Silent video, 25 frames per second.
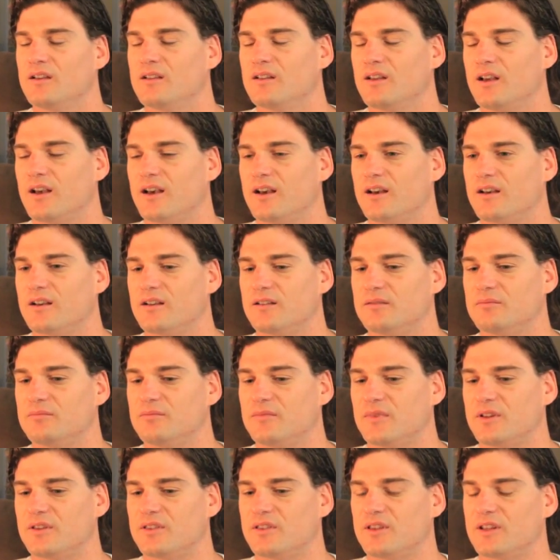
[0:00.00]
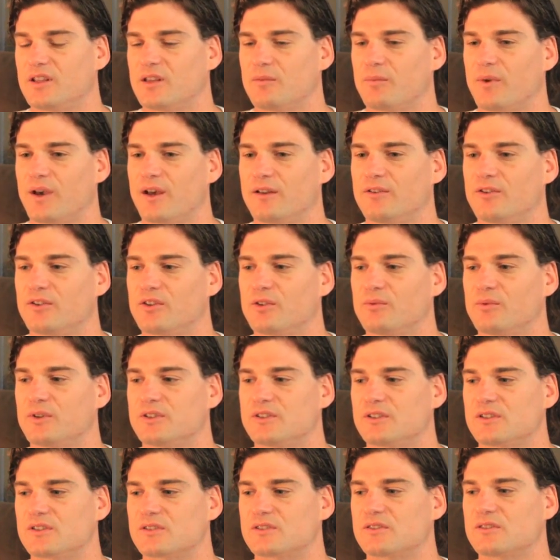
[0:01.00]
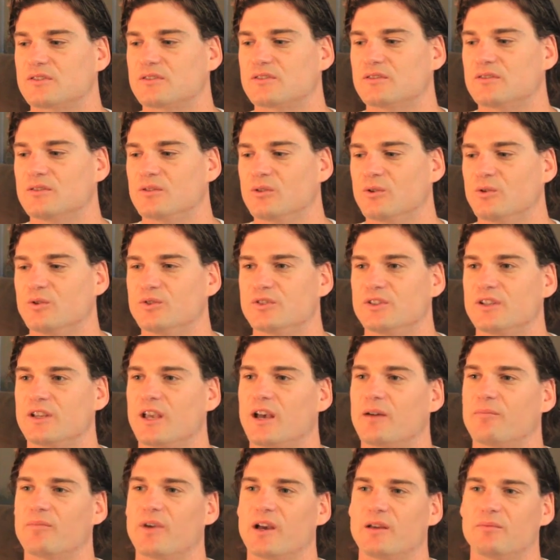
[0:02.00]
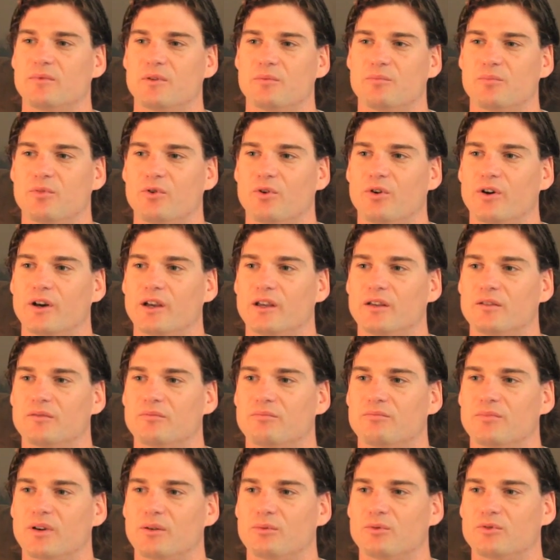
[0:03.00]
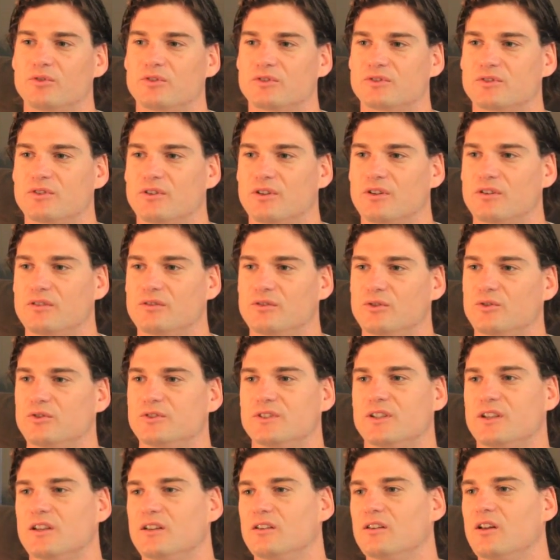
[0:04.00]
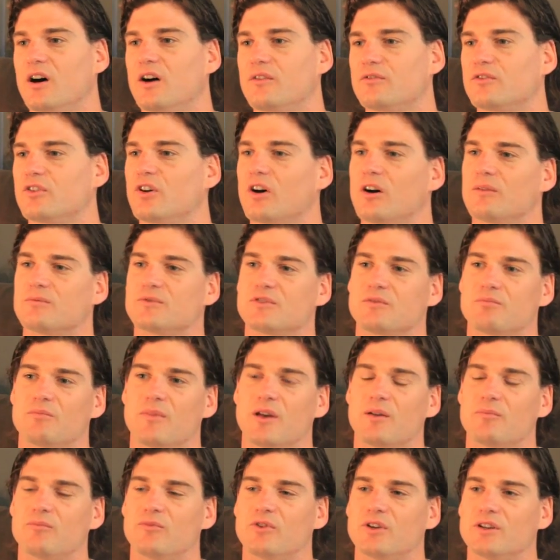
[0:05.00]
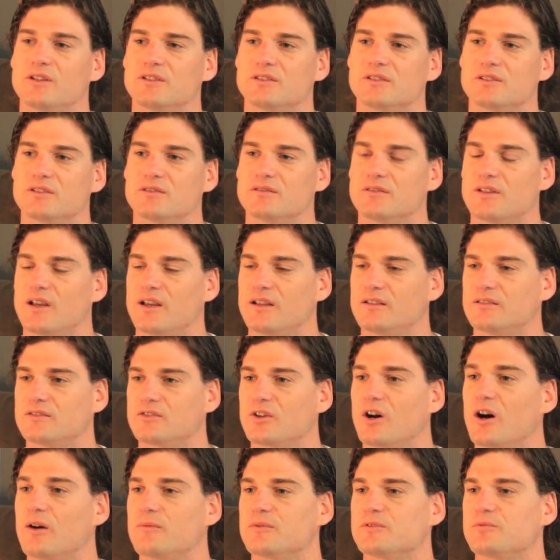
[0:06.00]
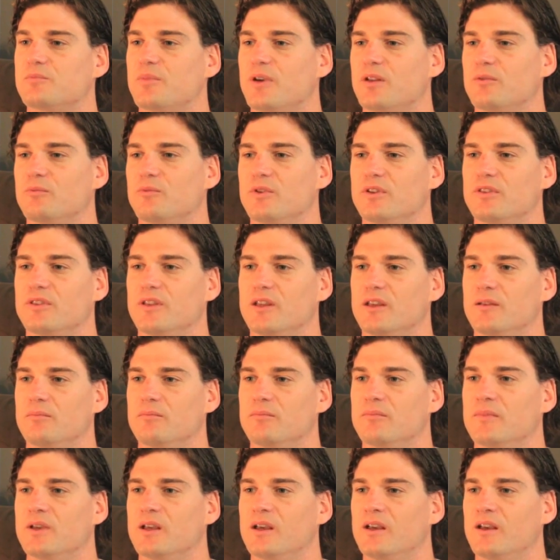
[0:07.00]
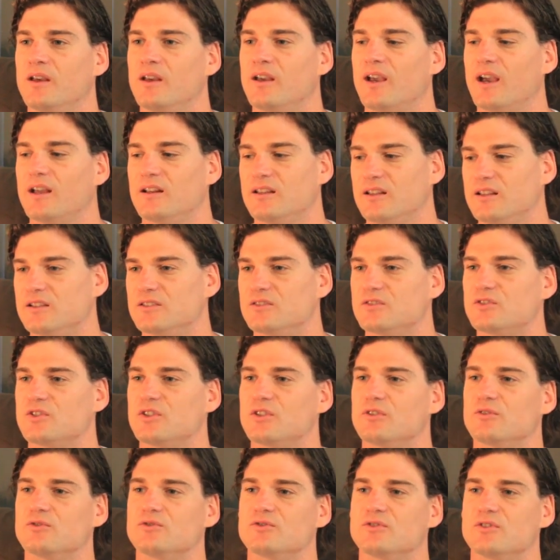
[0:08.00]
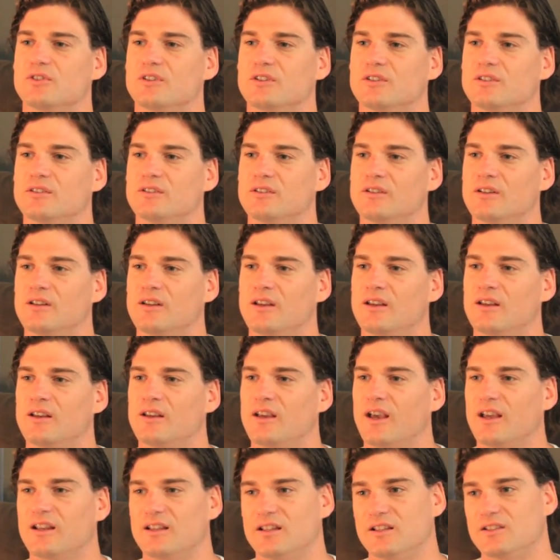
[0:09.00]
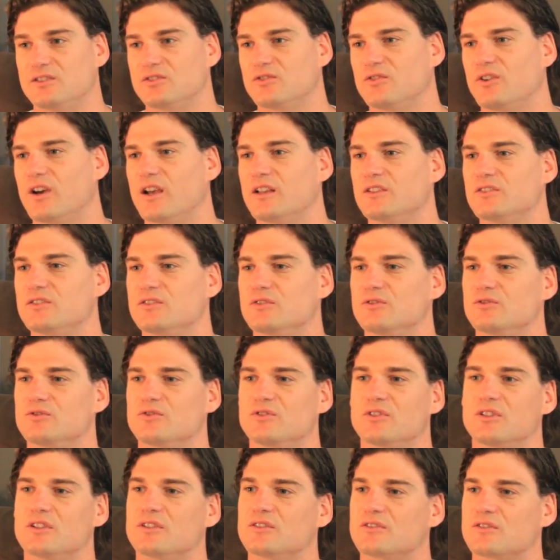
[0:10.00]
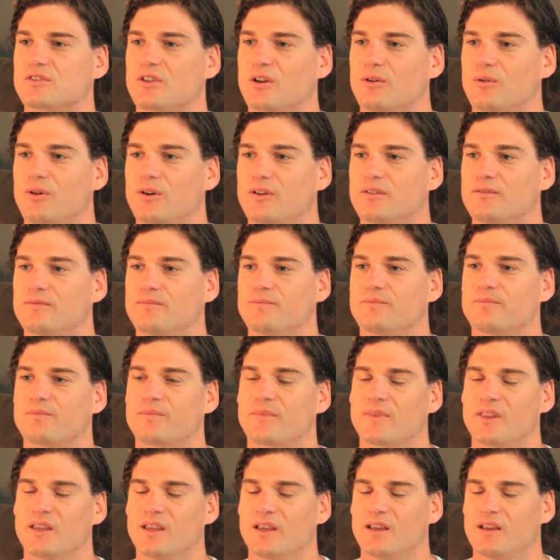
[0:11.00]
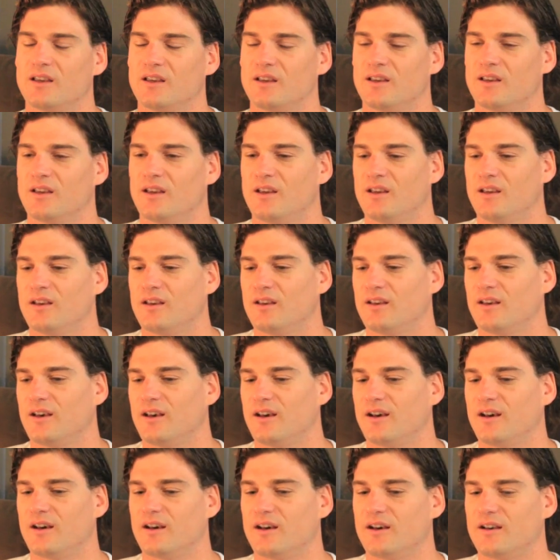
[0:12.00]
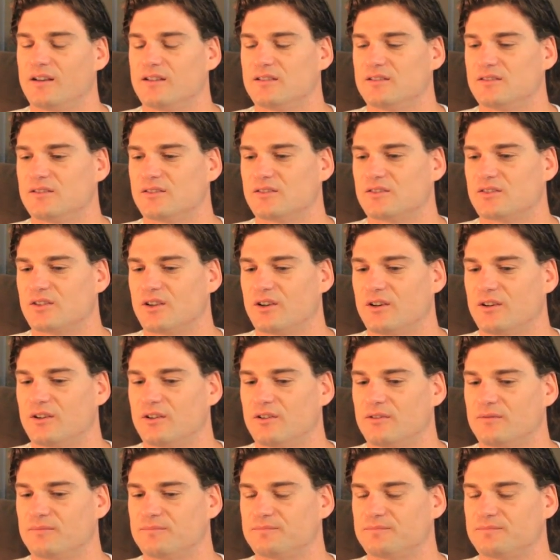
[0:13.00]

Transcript: And think about not that we're just losing our baby boy, but we're also losing lifetimes of memories and time spent with him and his children and his grandchildren and so on. So